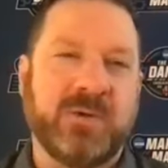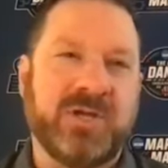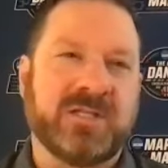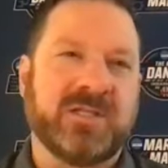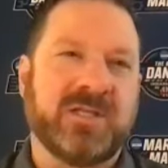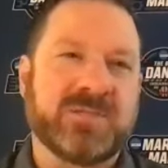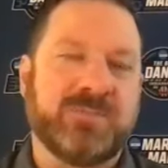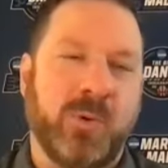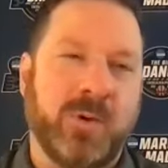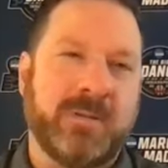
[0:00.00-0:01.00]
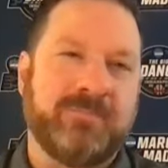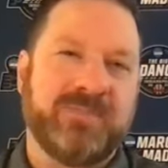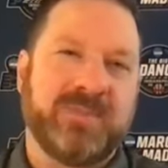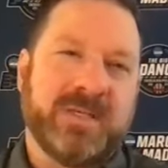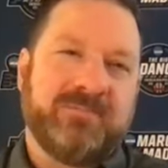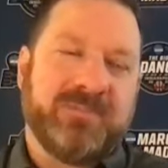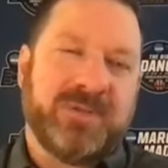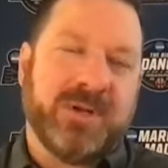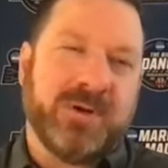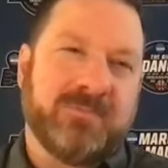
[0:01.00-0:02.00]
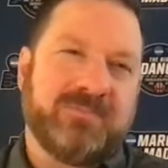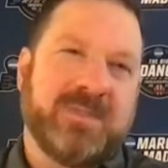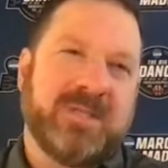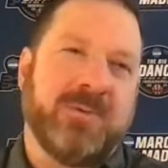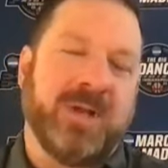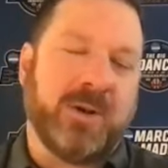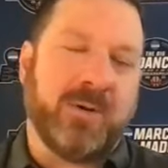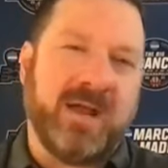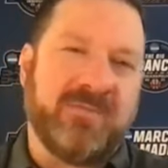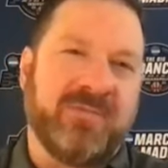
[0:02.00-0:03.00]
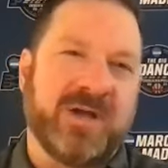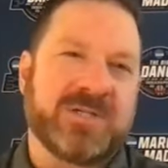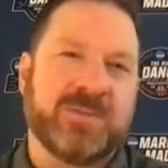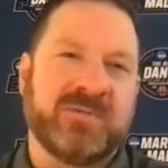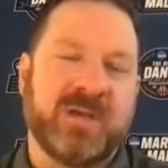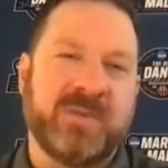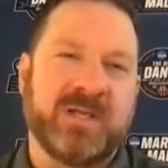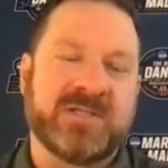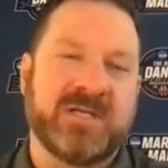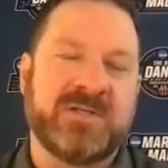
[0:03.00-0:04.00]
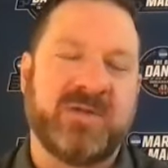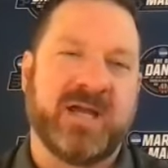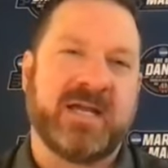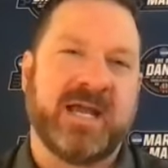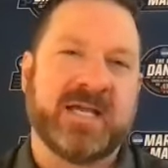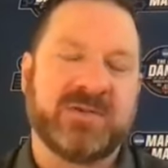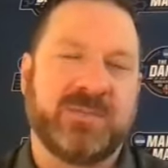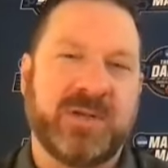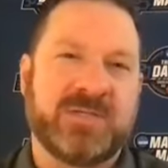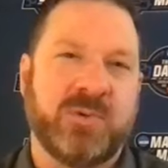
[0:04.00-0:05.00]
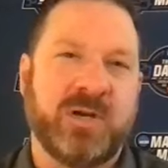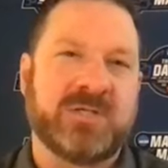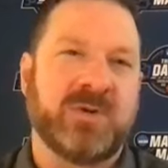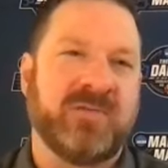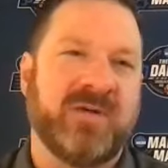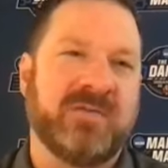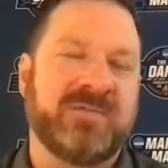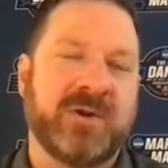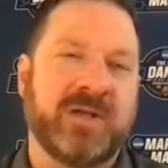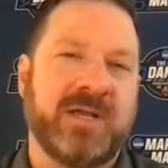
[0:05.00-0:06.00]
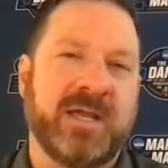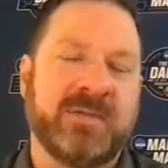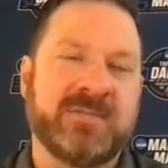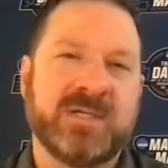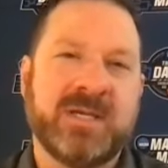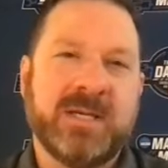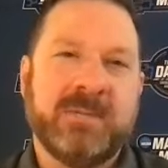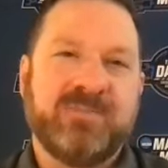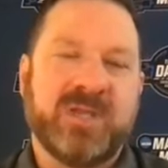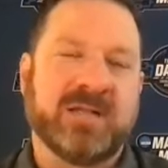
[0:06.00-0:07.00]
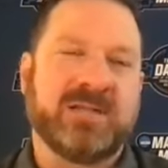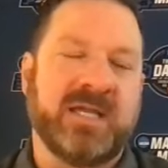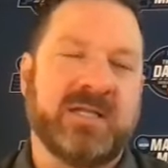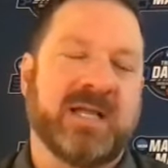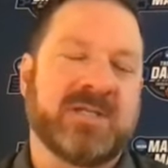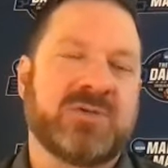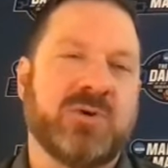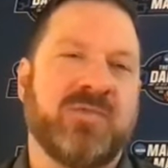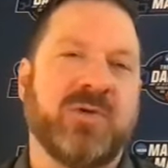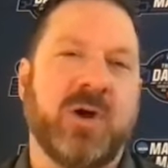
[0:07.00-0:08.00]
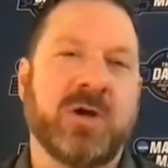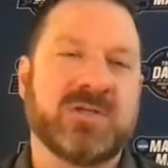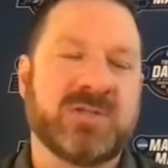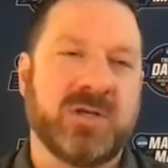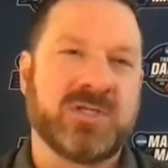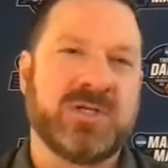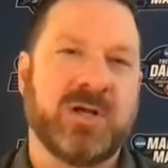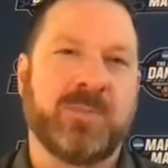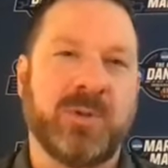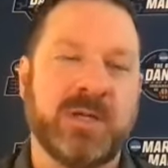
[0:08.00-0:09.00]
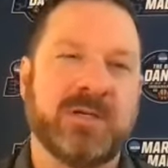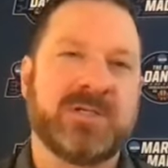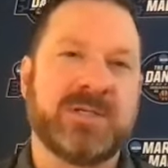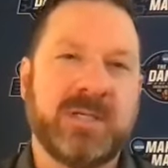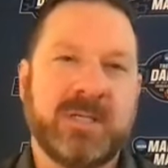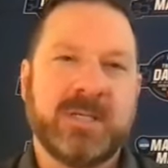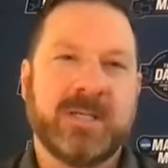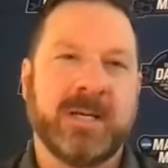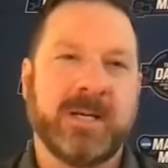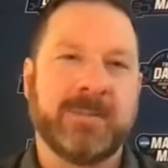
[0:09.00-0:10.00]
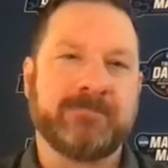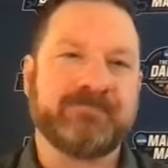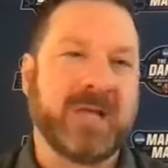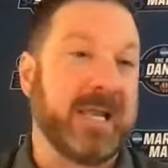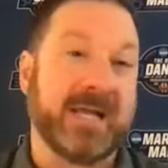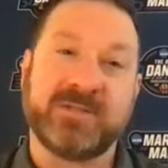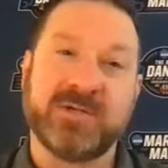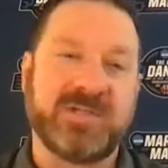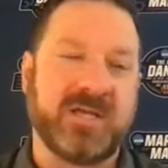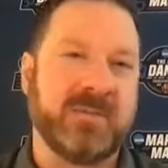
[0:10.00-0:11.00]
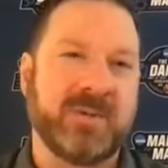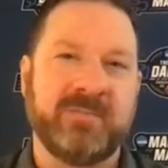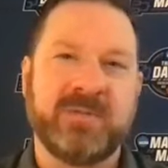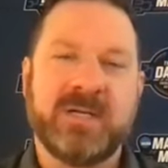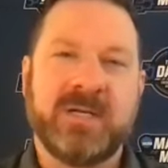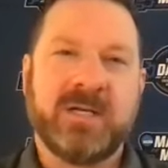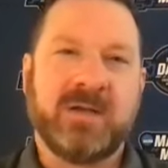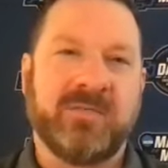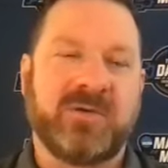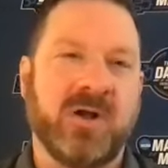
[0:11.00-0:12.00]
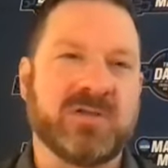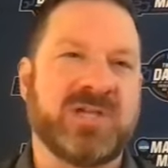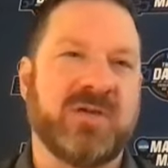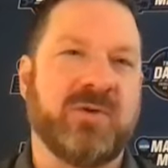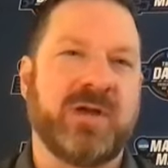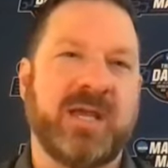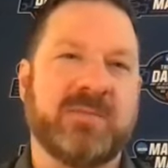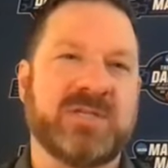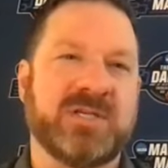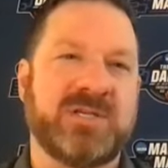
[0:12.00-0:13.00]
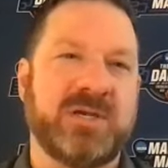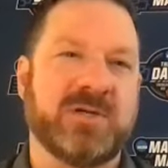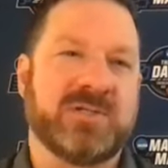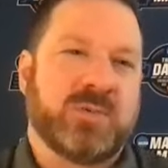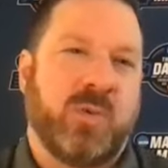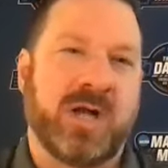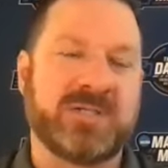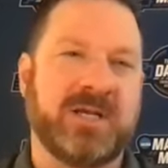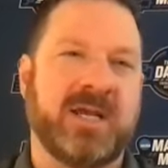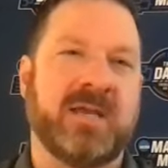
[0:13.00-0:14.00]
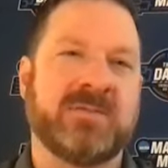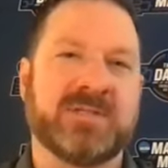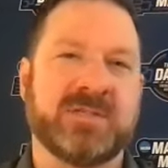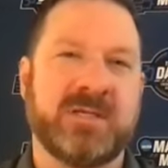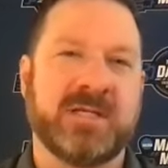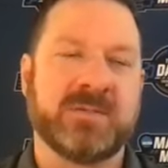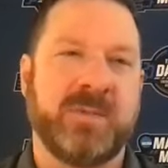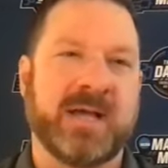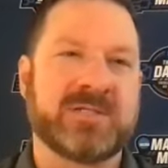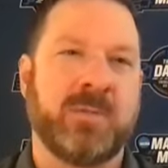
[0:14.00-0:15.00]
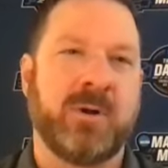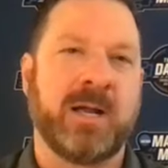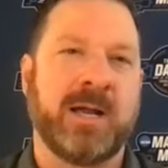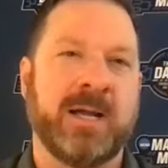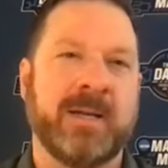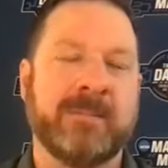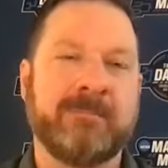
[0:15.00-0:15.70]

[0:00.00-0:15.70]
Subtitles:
when you get to this point, you know, you really don't have freshmen, if that makes sense. You've got guys that have played 20, 25, 30 games. And I think that's true for Arkansas's young players. I like their team. I've caught several games this year, just watching games as a basketball guy.